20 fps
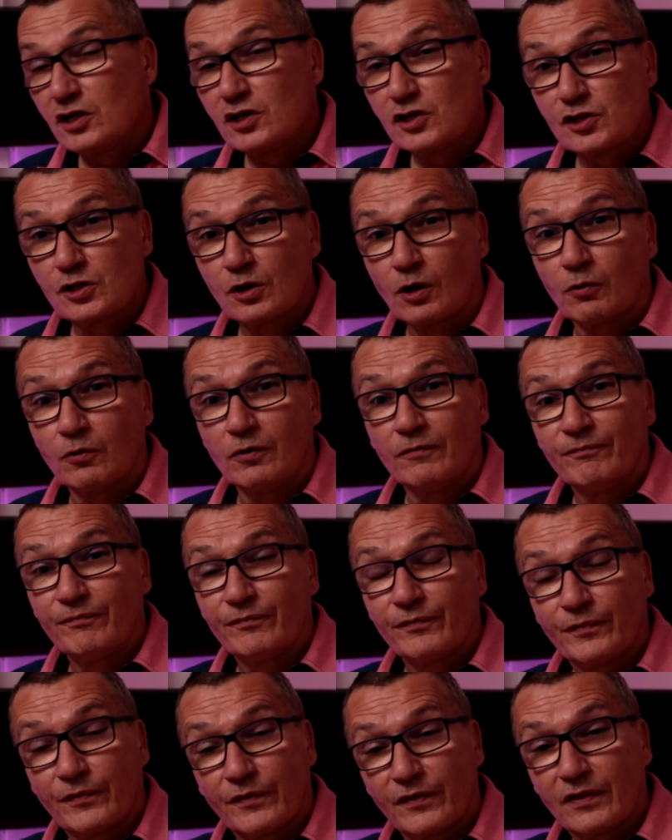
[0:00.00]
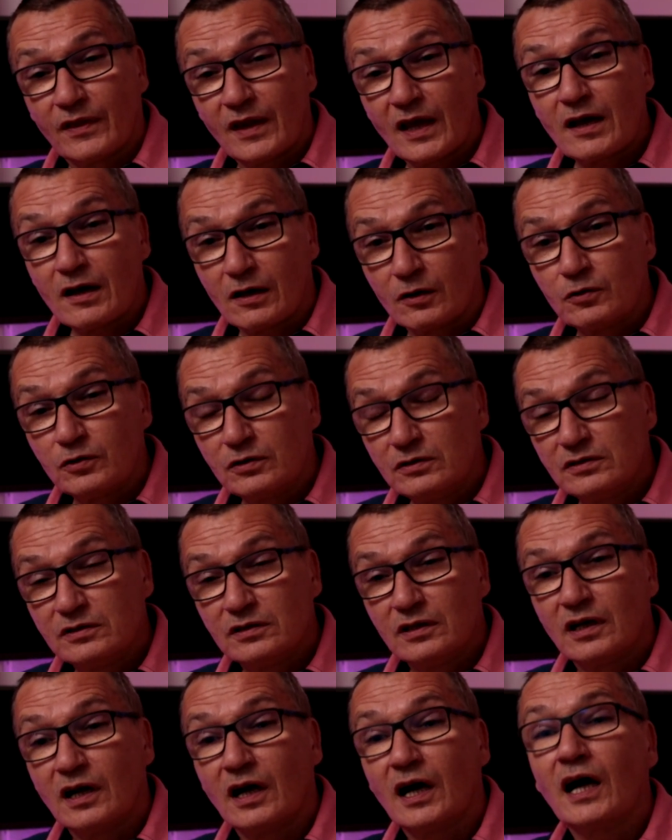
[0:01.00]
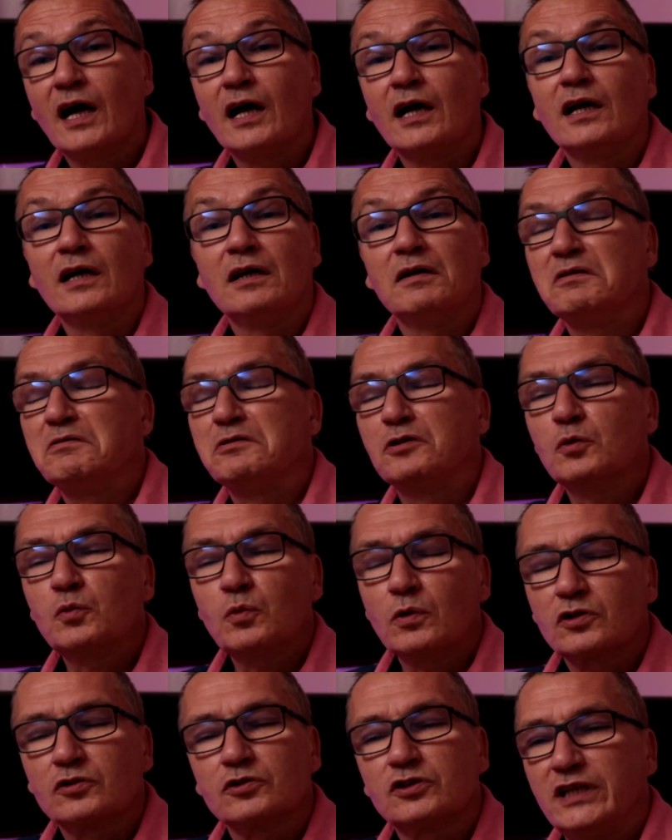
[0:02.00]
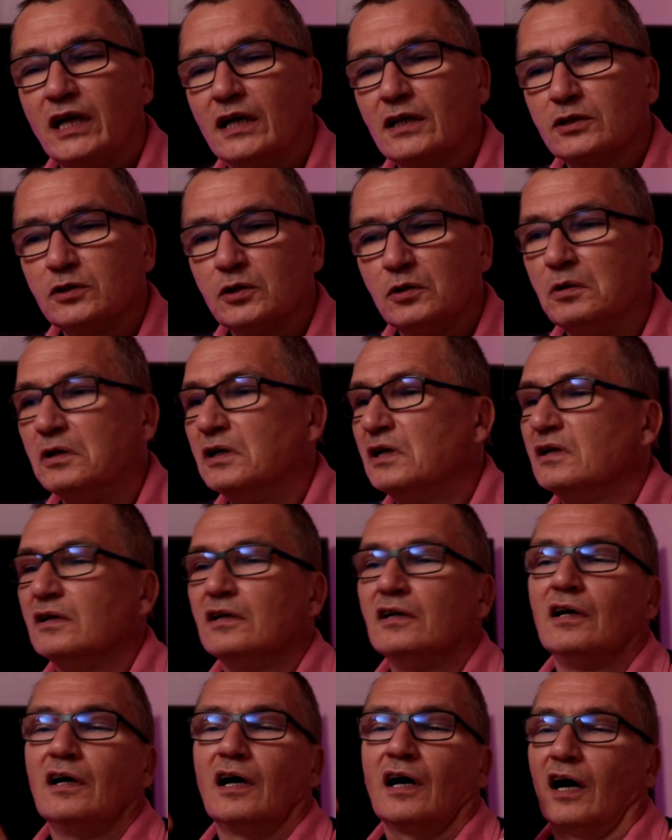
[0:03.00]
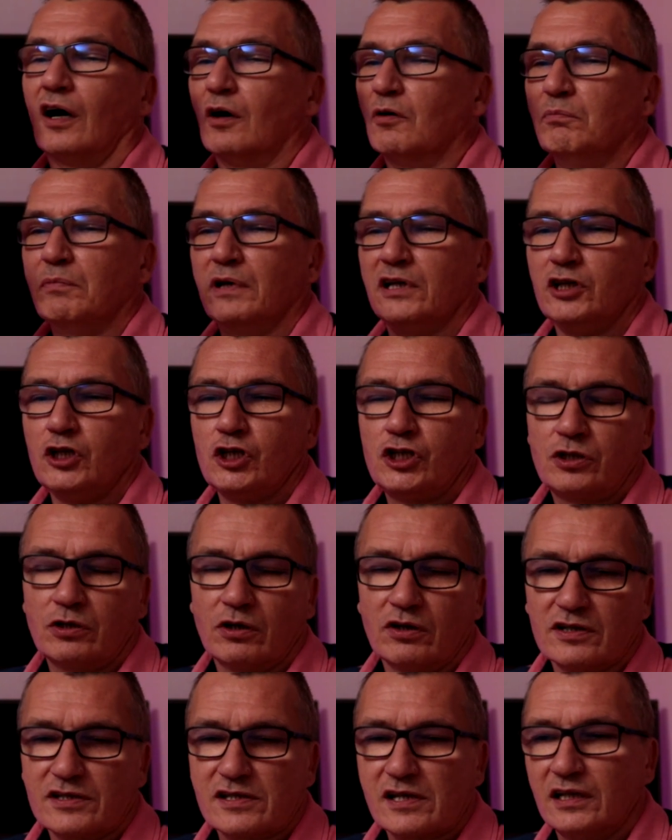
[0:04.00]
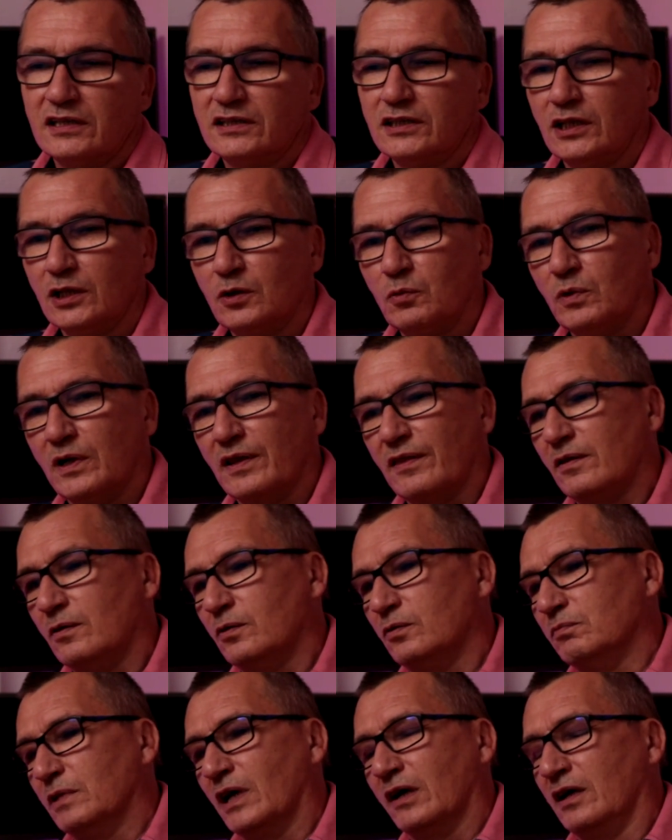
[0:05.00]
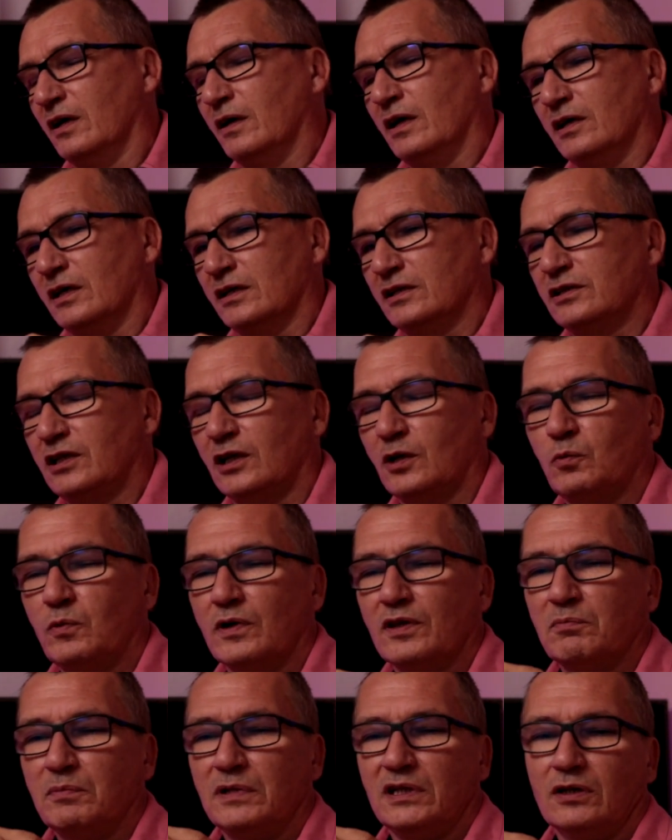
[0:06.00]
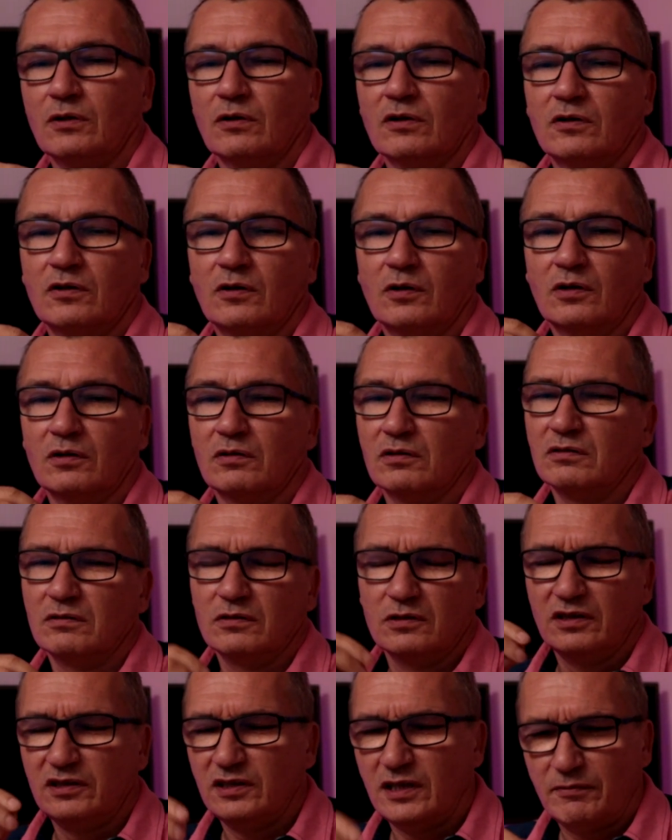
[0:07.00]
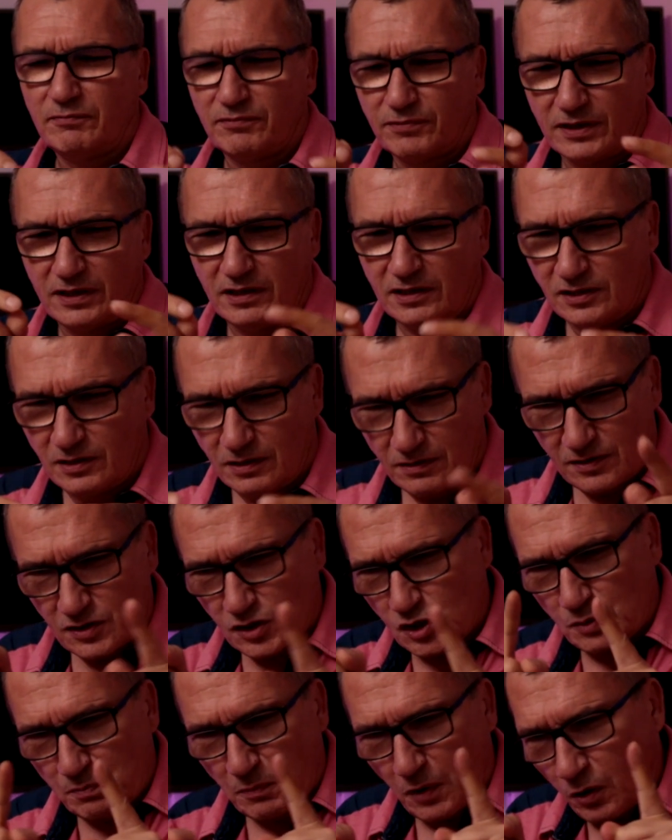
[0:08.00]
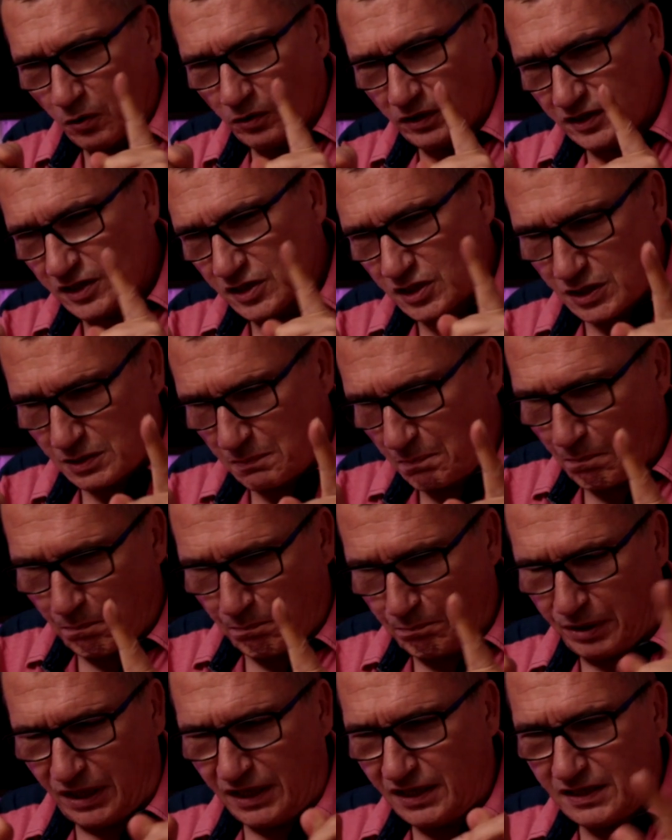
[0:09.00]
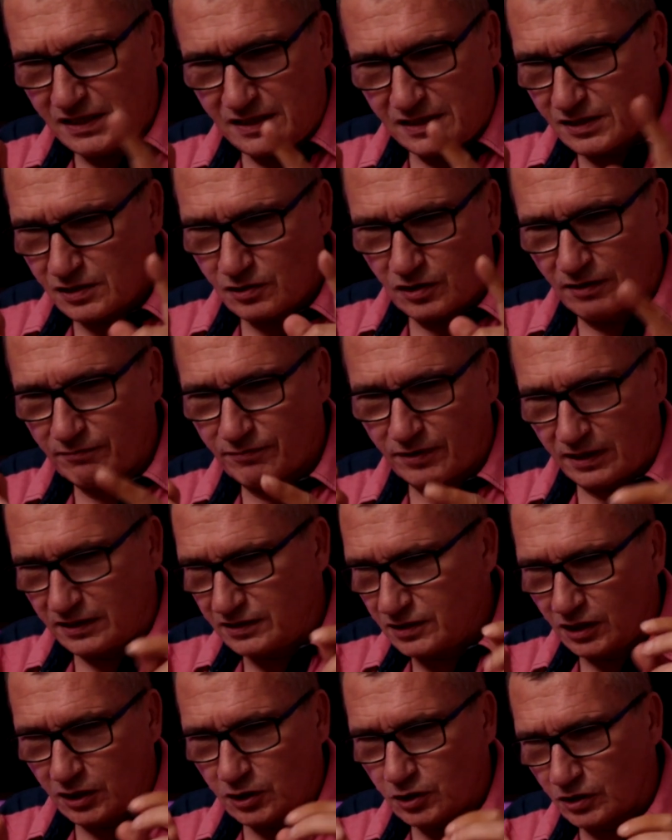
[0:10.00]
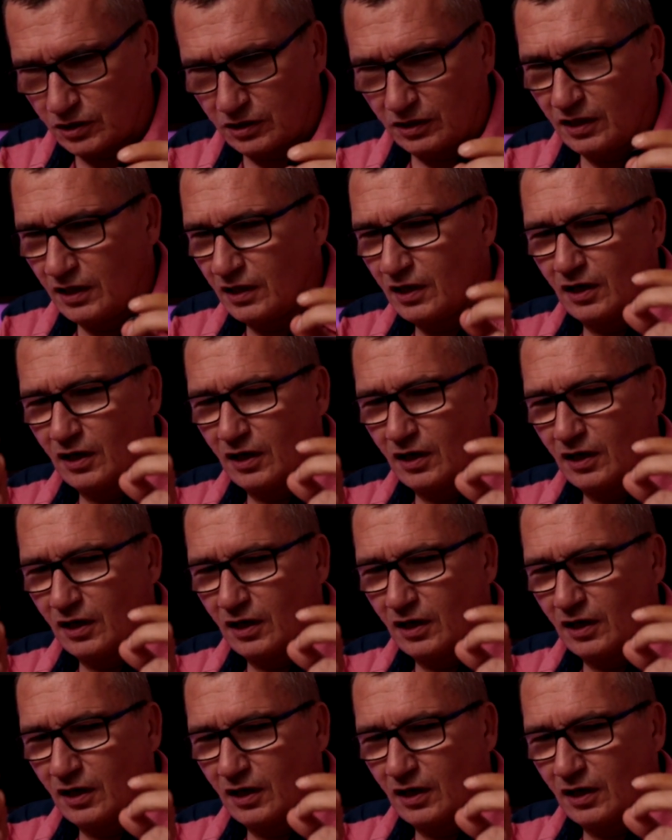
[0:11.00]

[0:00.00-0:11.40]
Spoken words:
So now I don't want to tell you how many shirts I take with me, or every smallest piece, if I take a